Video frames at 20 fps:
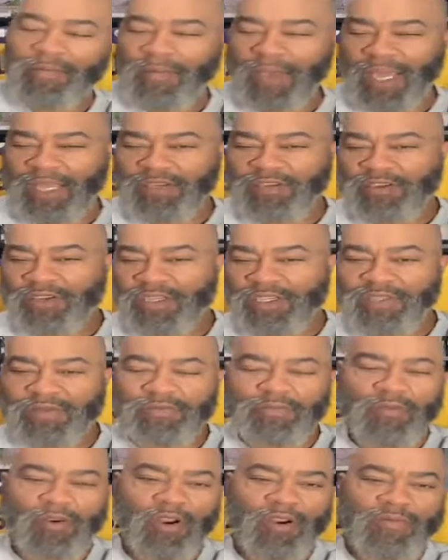matchless,
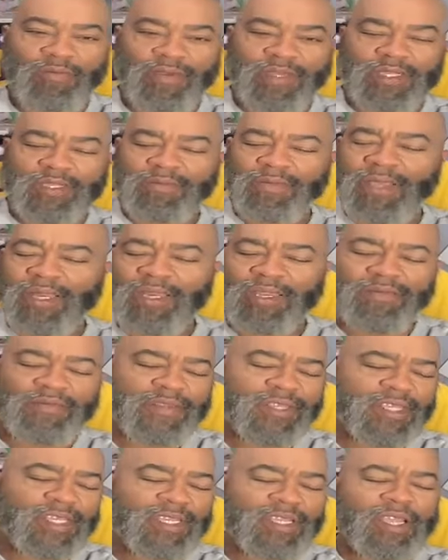marvelous,
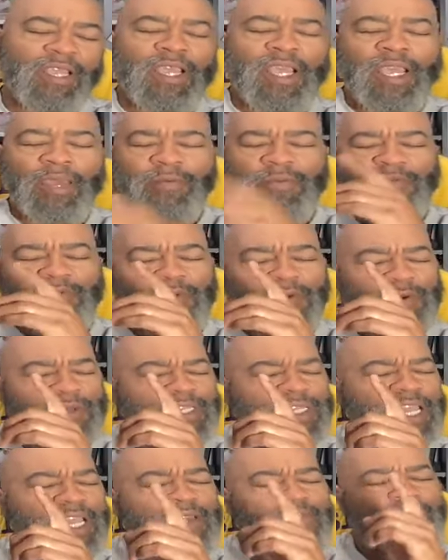magnificent. And before we
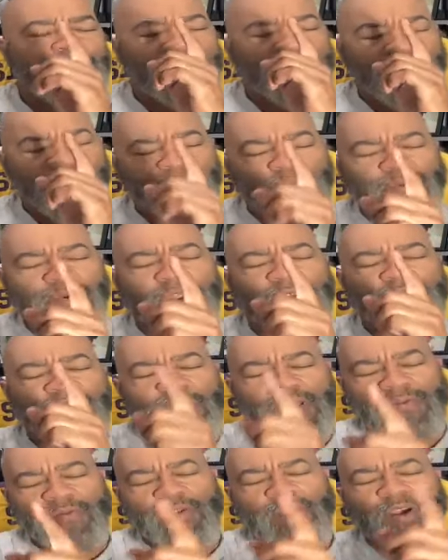say amen, we pray for
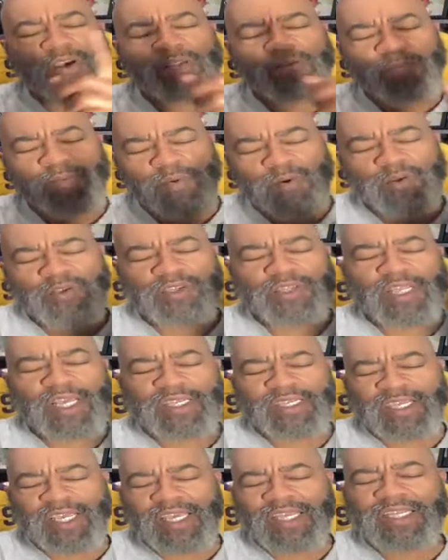every other person
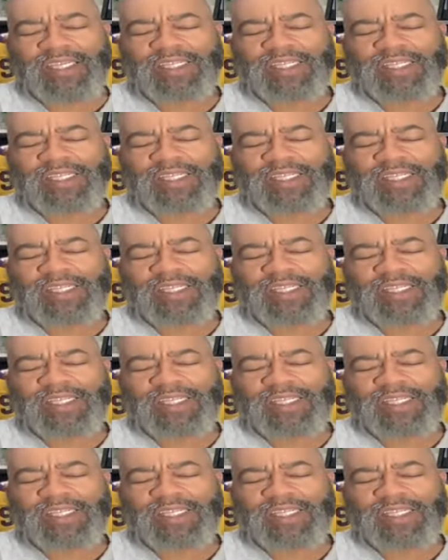that's in a